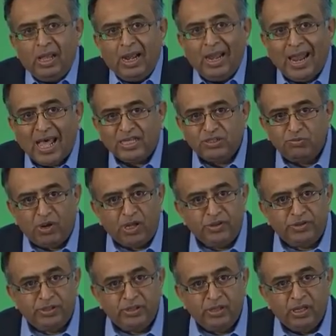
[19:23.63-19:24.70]
Last
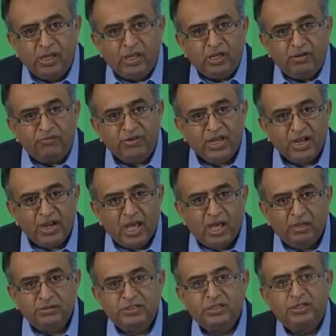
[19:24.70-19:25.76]
month, we
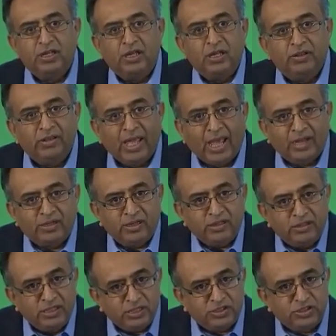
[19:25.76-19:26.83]
announced
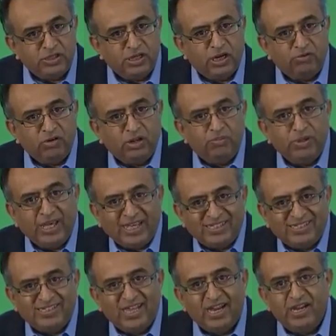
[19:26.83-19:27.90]
that this year we'll be
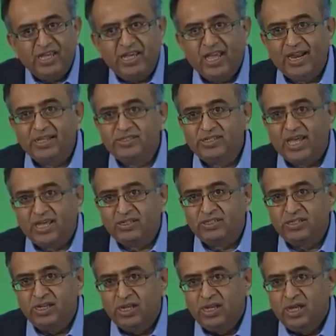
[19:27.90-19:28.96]
extending
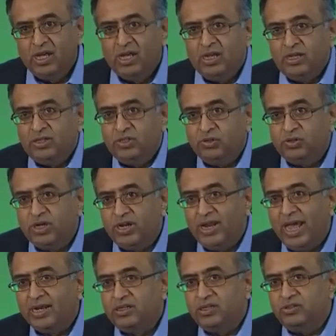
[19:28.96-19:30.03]
NSX to
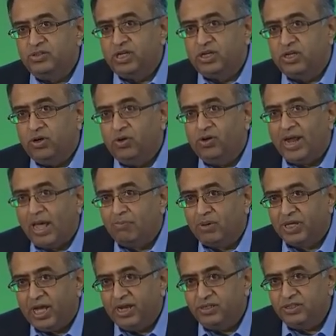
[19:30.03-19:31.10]
connect and secure
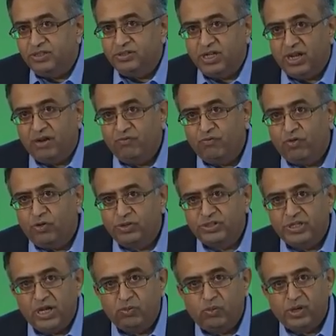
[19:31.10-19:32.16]
applications and enforce
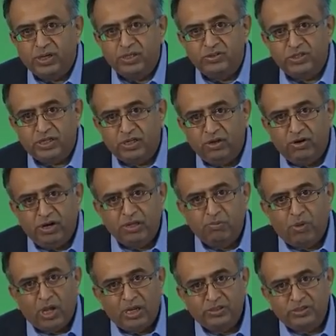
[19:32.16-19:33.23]
network and security
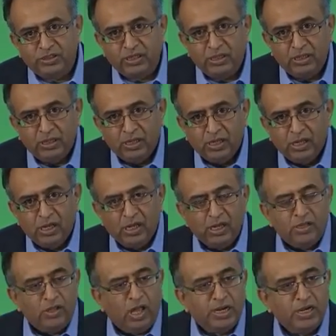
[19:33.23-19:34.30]
policy,
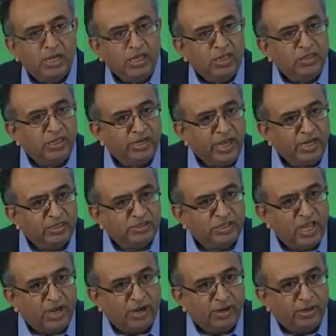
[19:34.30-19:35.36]
not only in the data
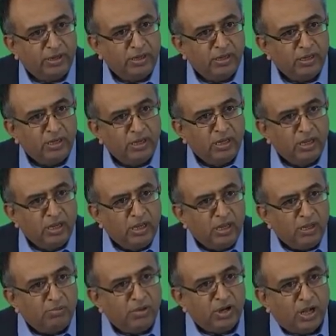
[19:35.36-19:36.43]
center,
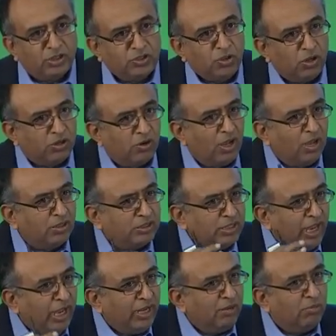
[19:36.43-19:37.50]
but also across
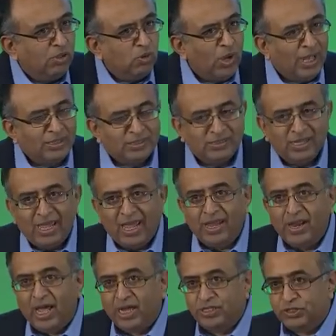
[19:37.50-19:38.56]
AWS
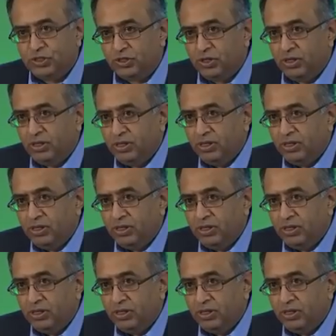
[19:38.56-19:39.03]
and Azure.